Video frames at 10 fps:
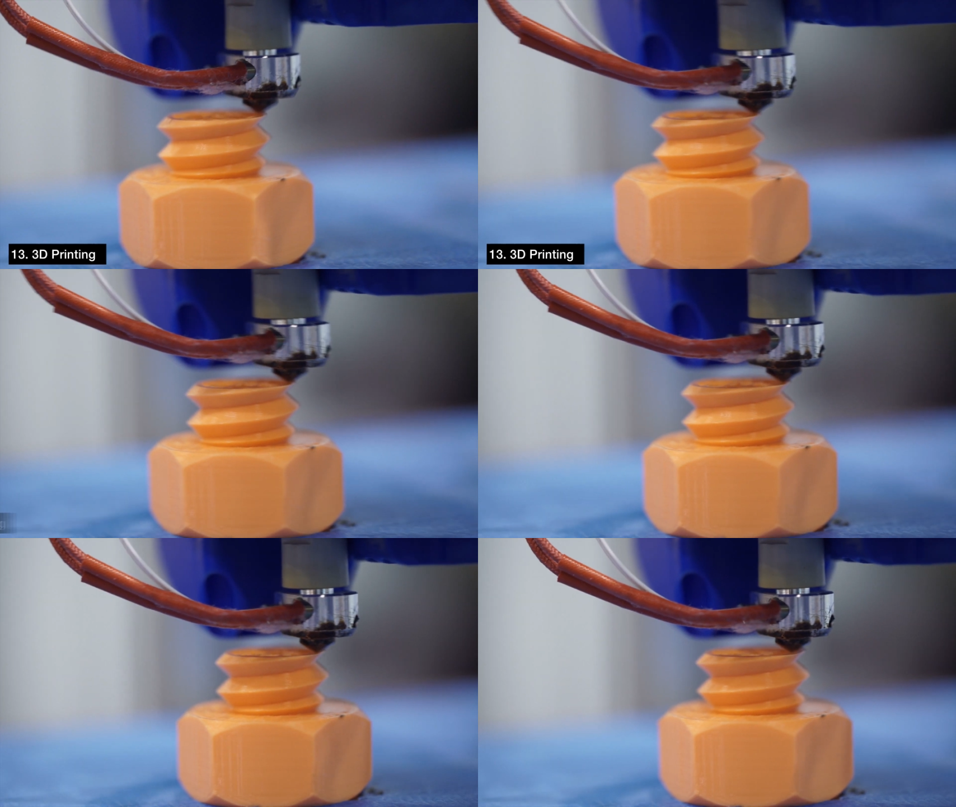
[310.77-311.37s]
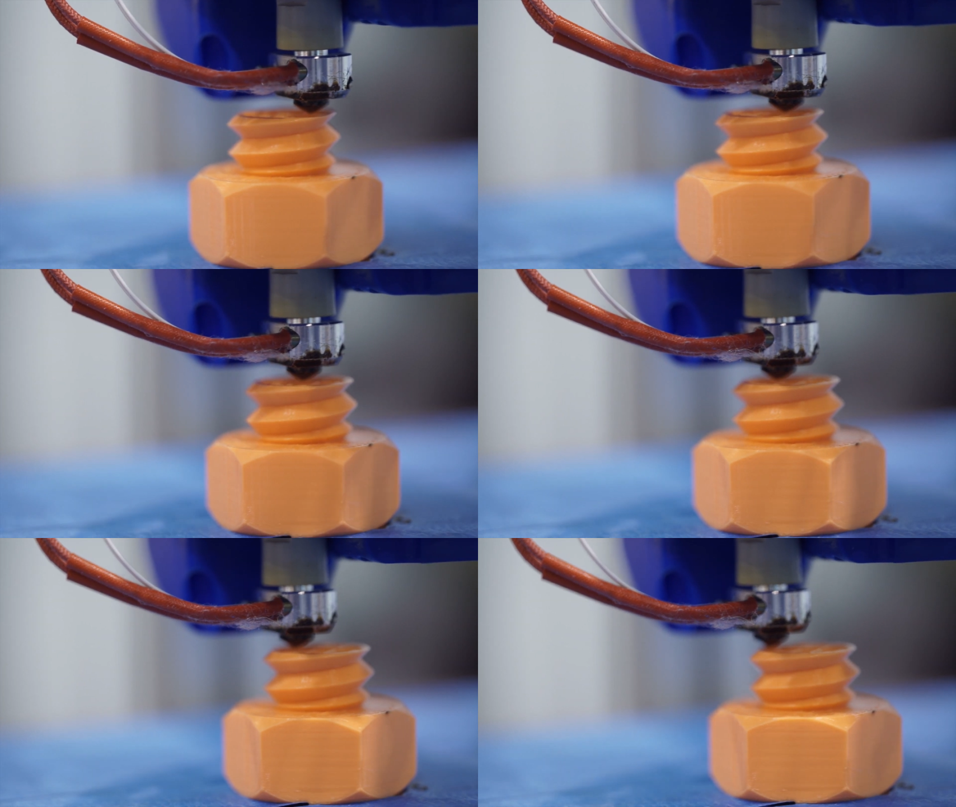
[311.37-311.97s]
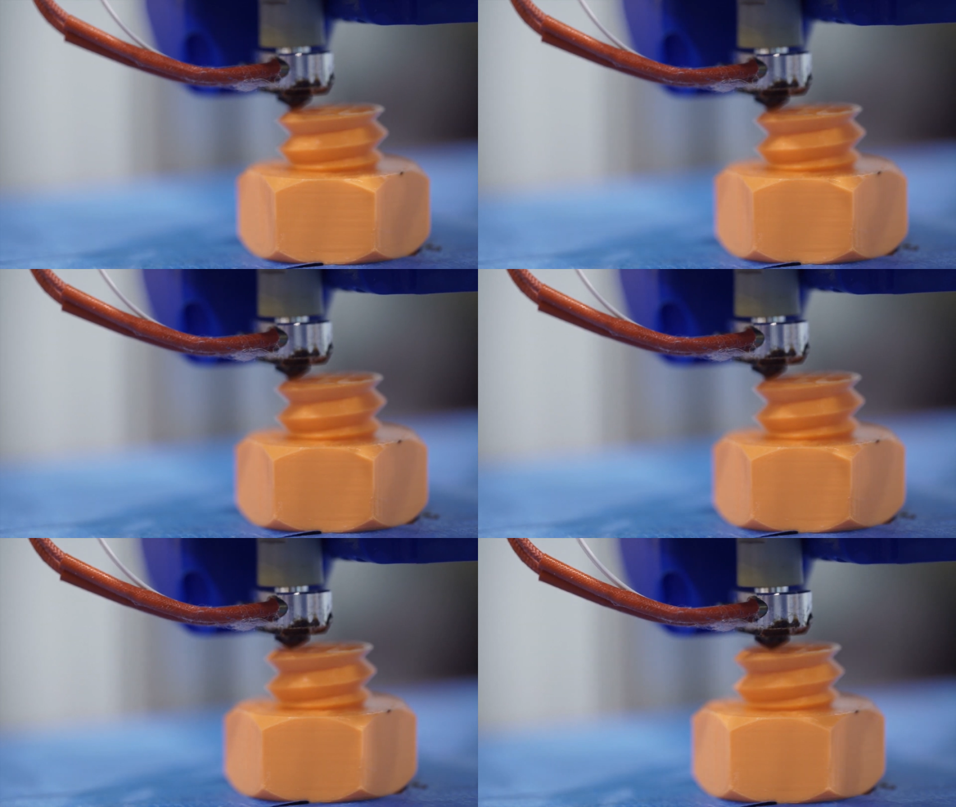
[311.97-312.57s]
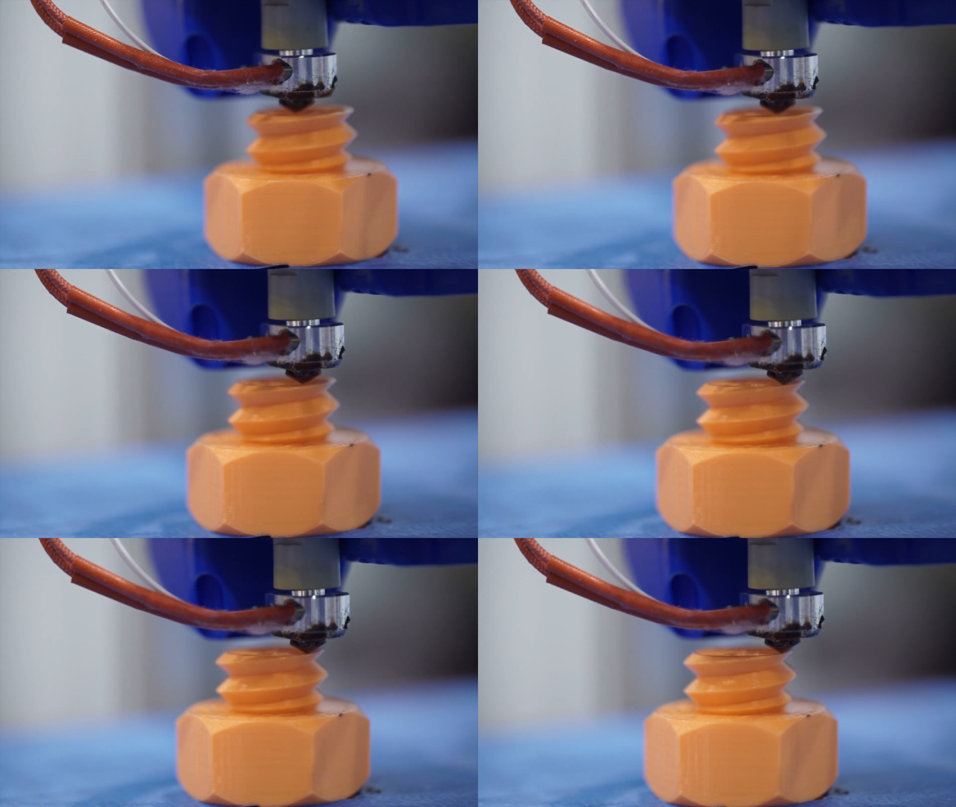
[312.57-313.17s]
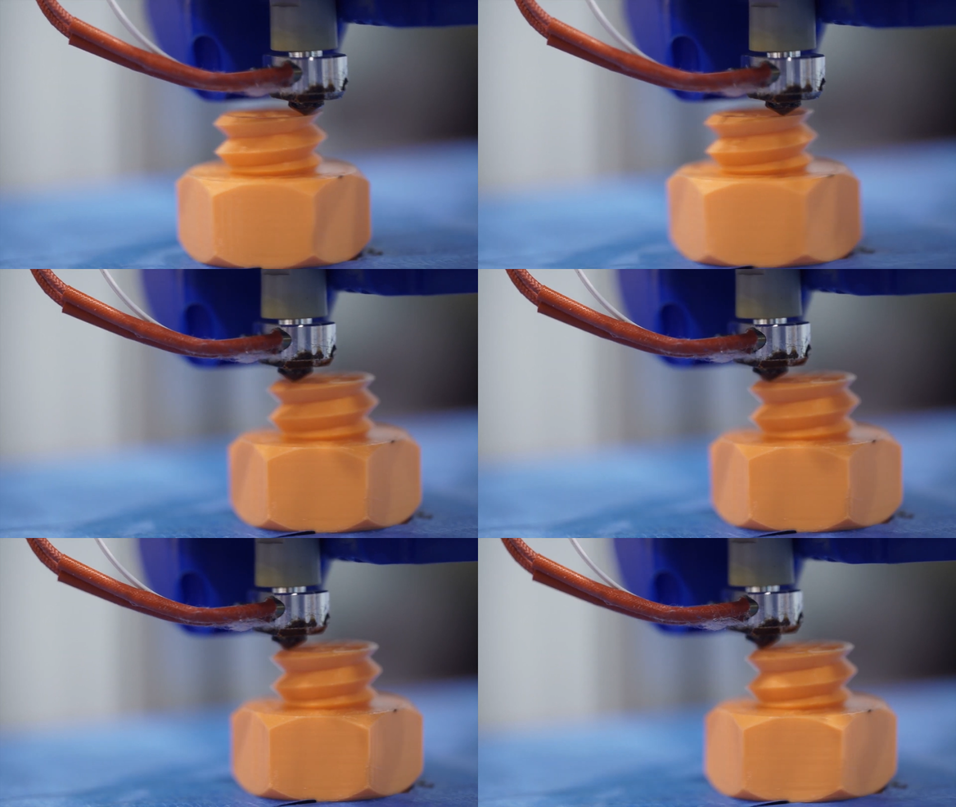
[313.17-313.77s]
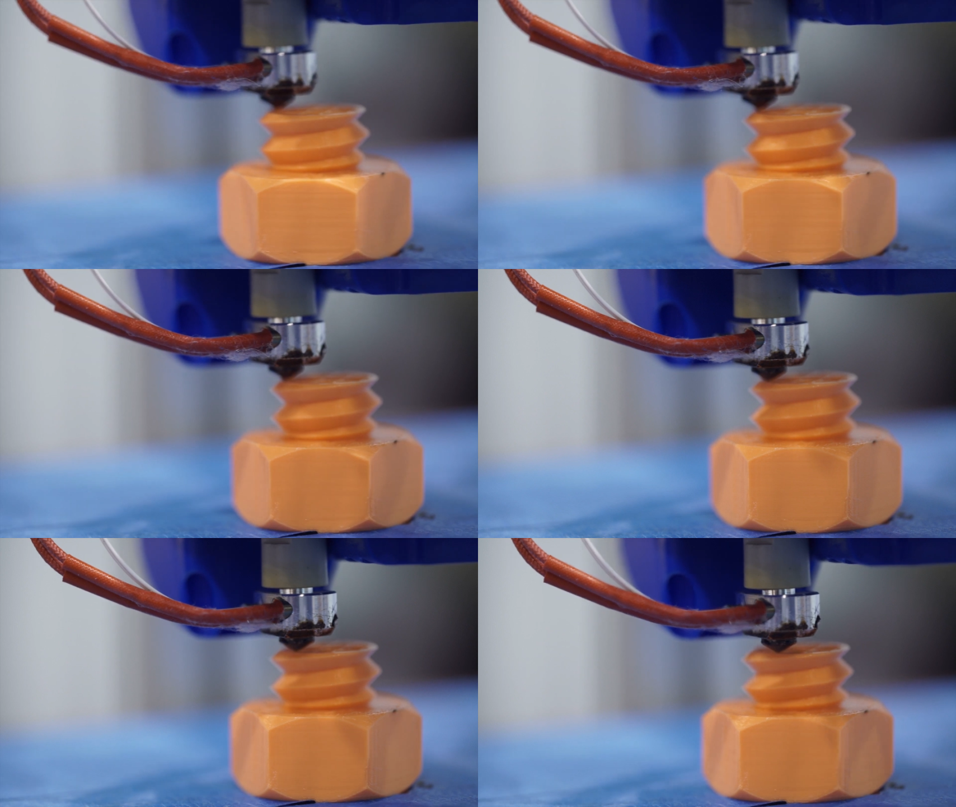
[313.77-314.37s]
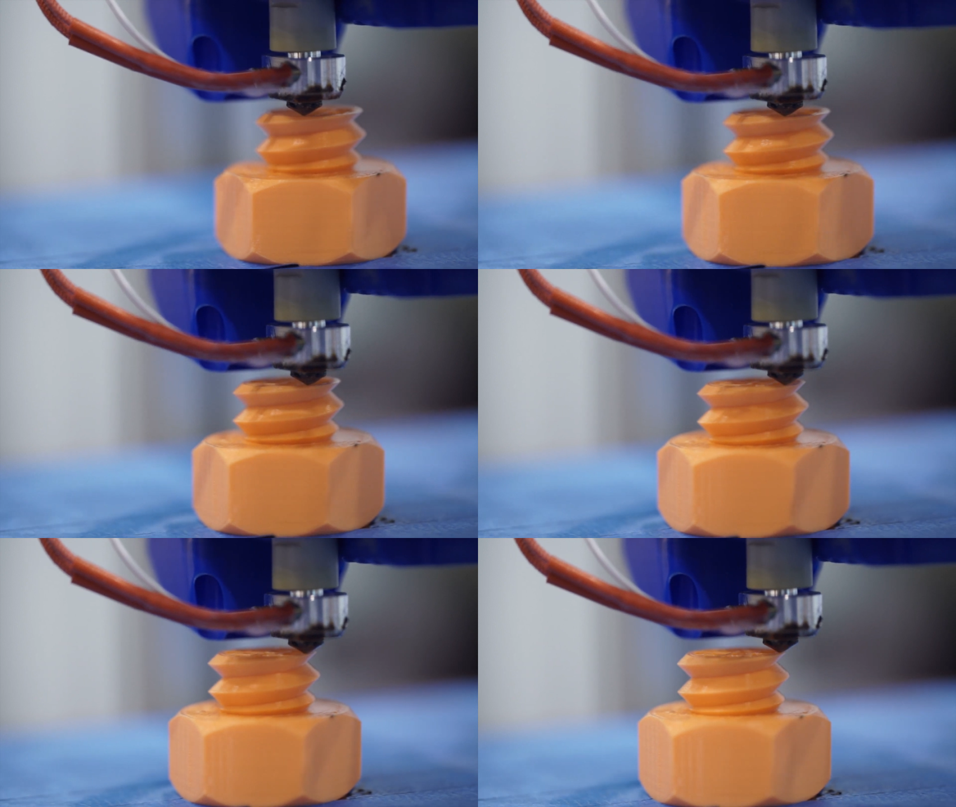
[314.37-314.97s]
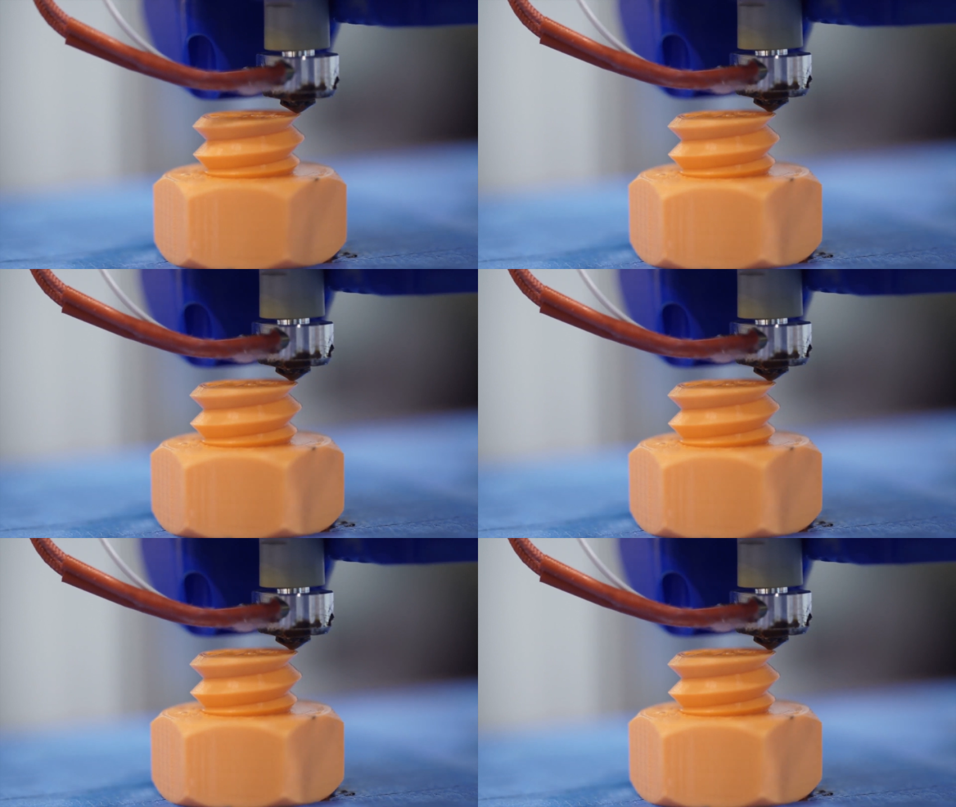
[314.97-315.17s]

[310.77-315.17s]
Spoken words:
(no speaker visible)